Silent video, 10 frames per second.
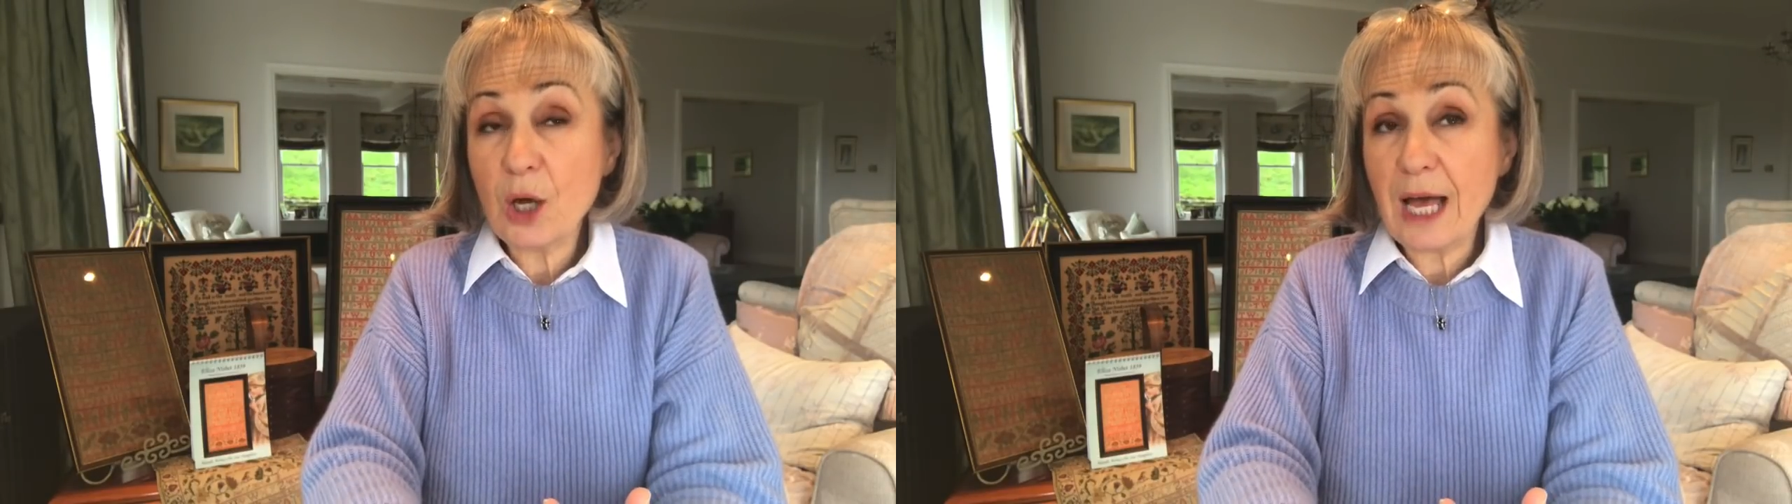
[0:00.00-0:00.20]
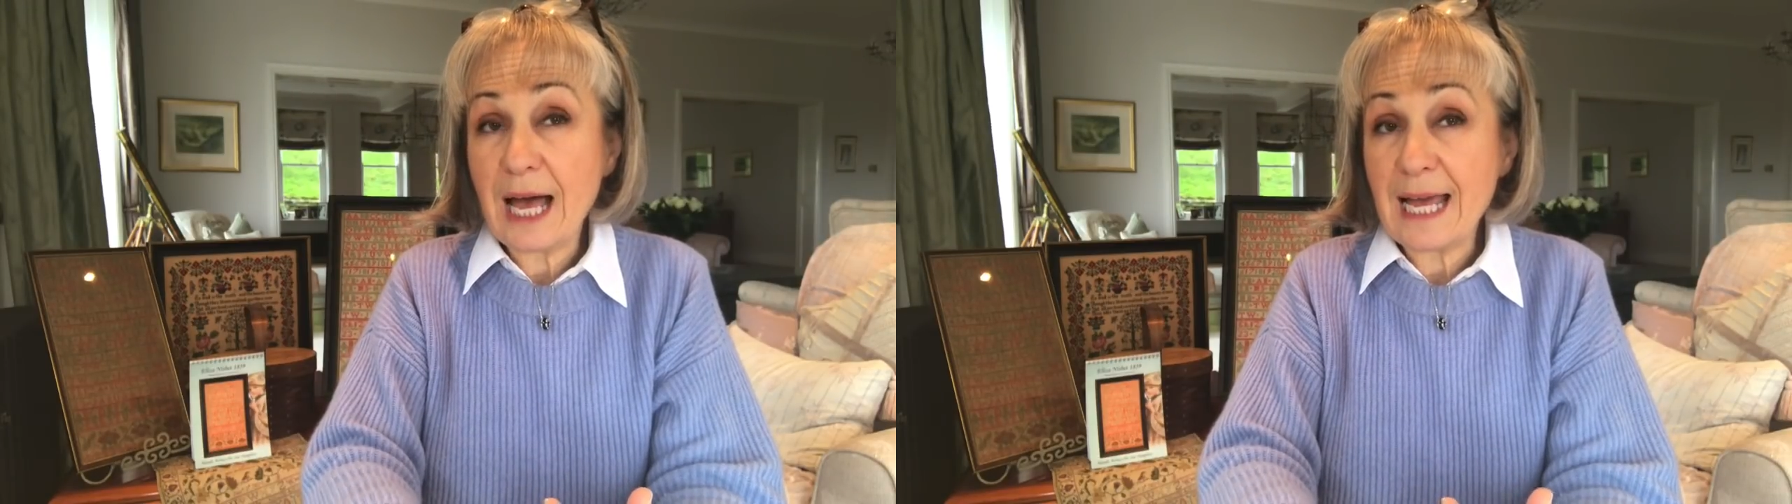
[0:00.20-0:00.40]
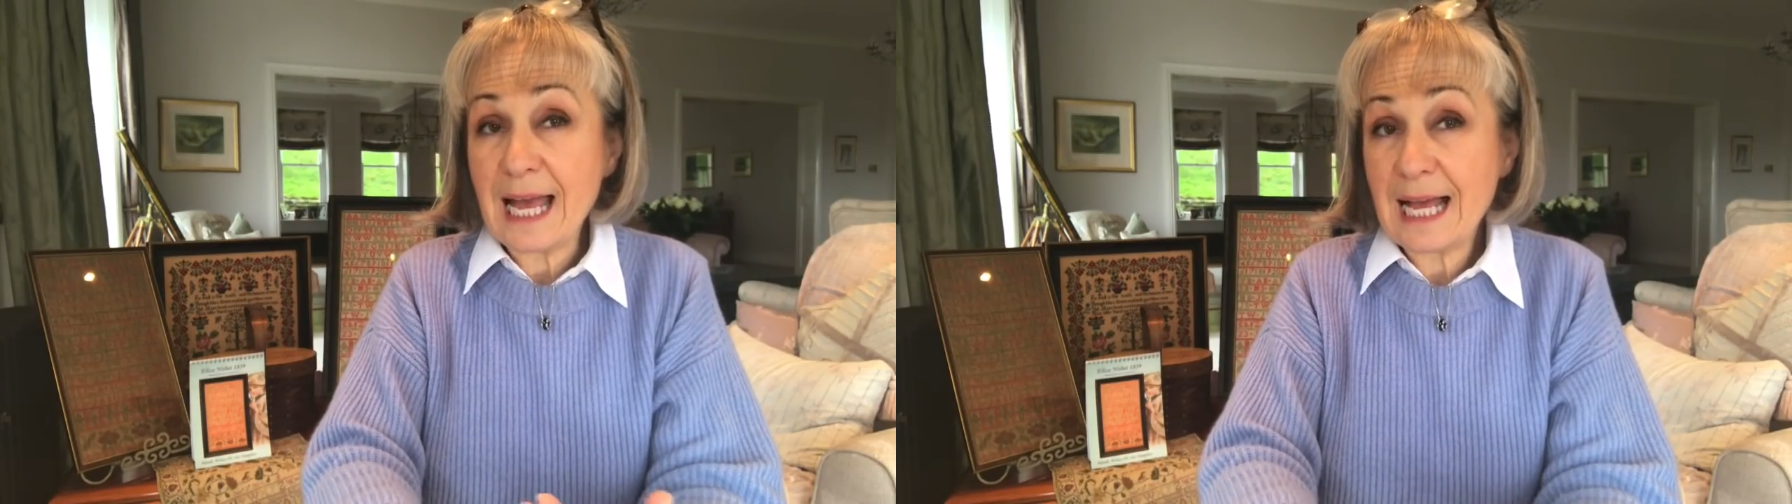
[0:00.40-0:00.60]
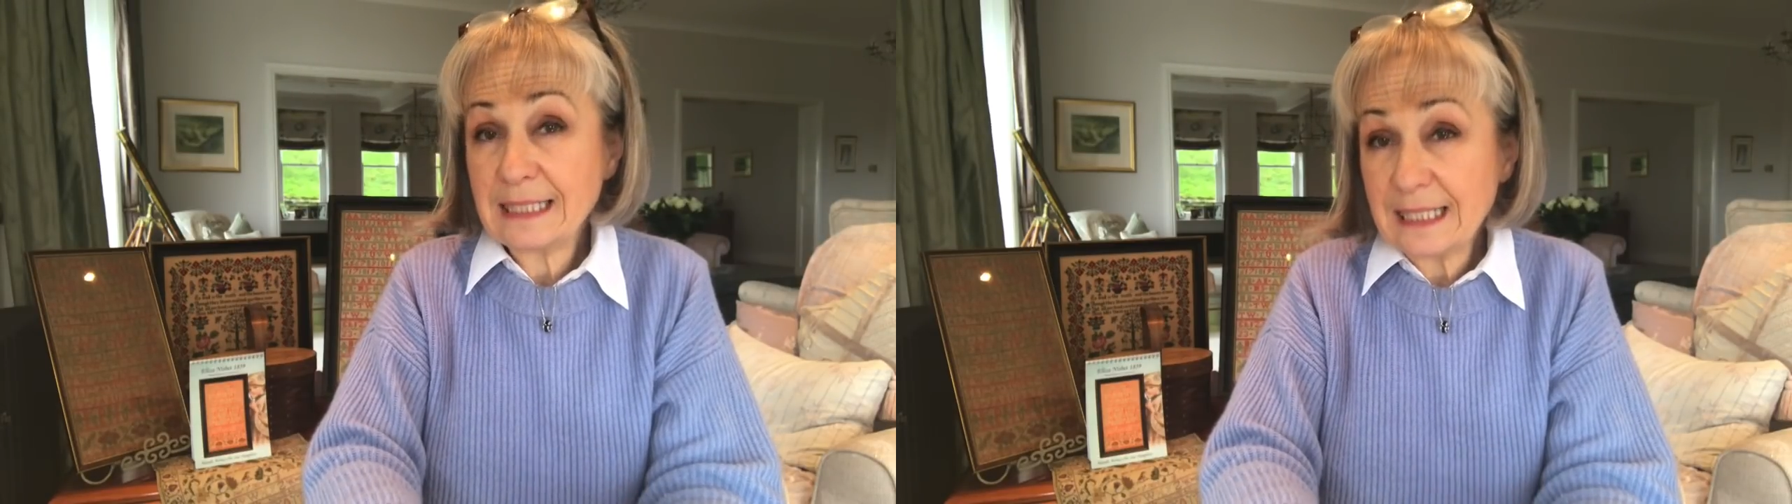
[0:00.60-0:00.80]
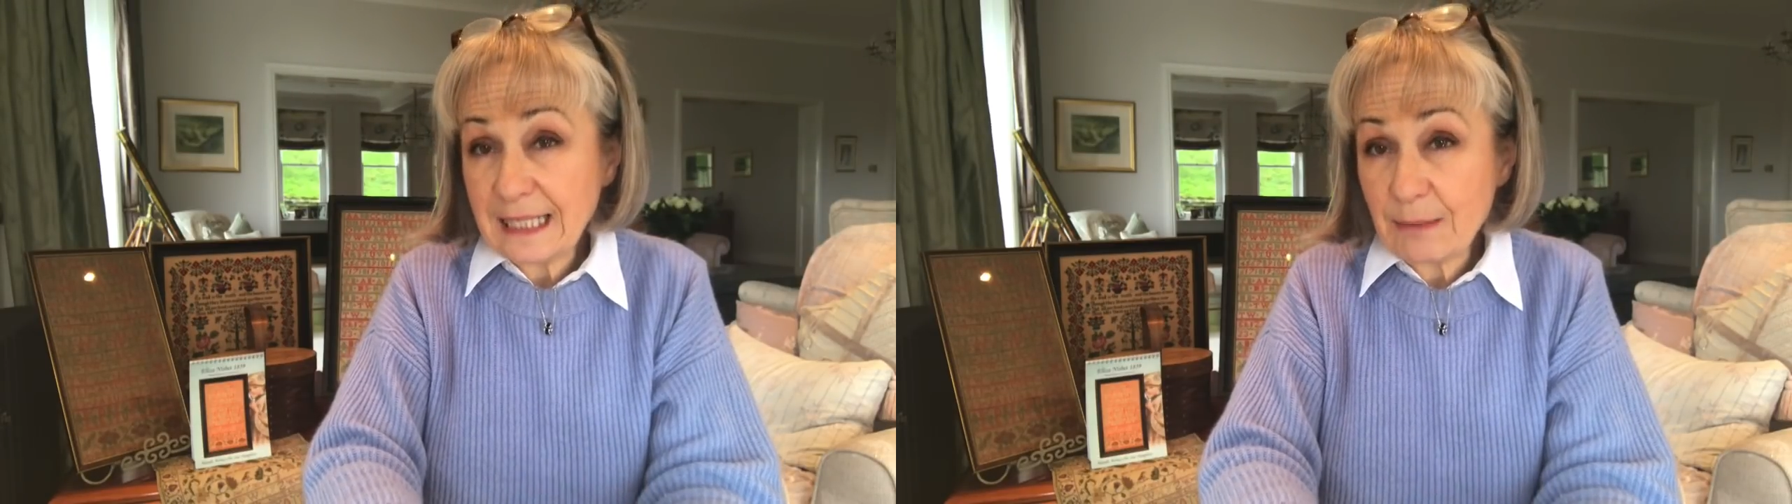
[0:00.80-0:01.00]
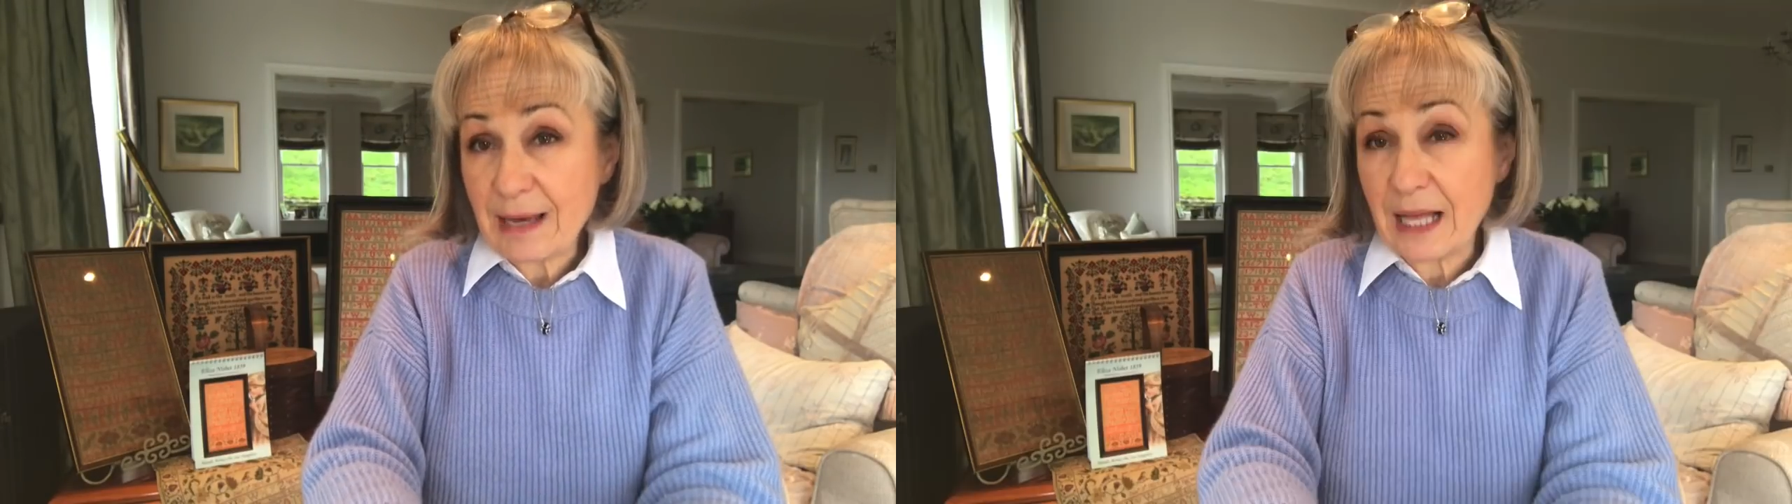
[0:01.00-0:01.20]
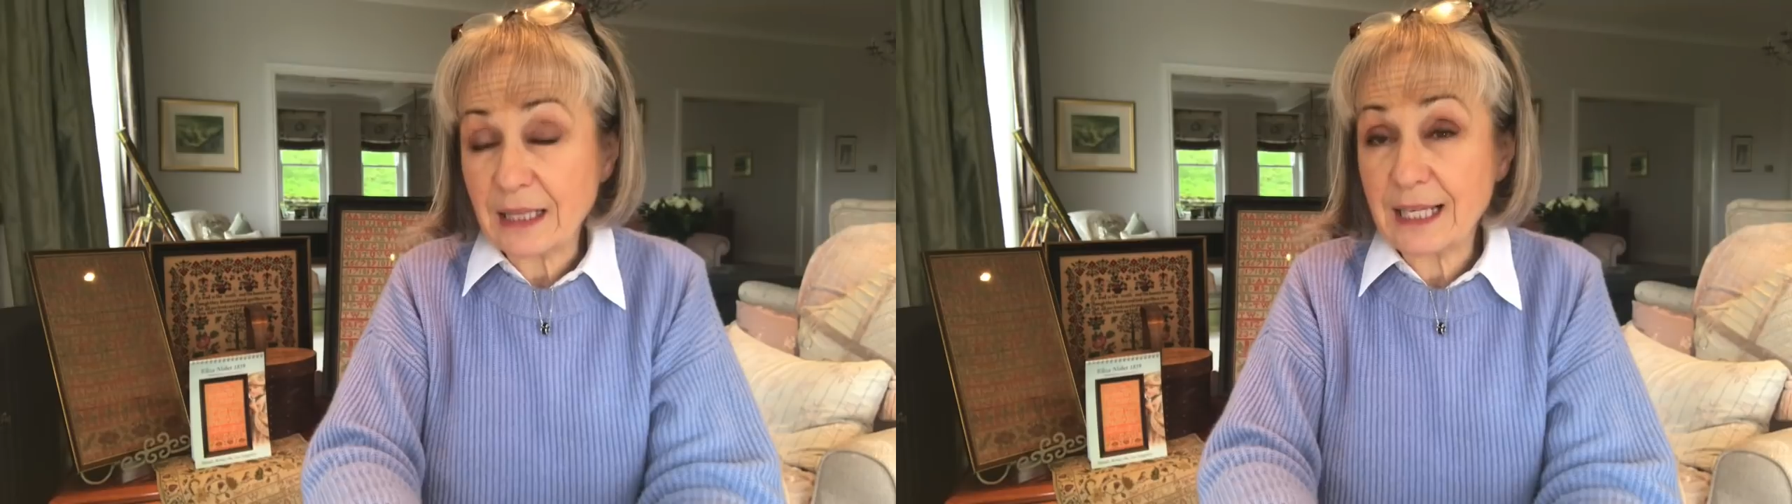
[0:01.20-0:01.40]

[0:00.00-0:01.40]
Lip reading: I had an email